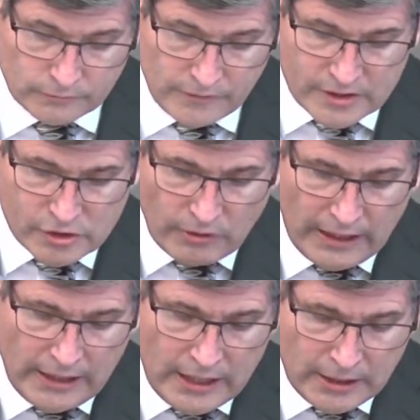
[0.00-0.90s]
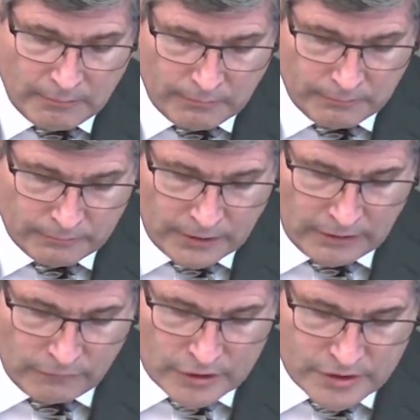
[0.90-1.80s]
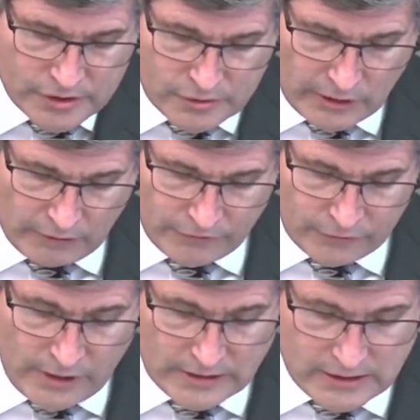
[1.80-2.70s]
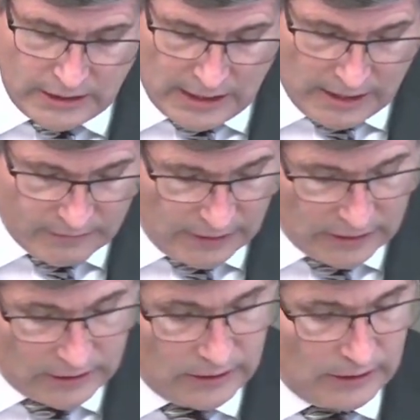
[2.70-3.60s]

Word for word: This great hymn in verses 12 through 18, I think,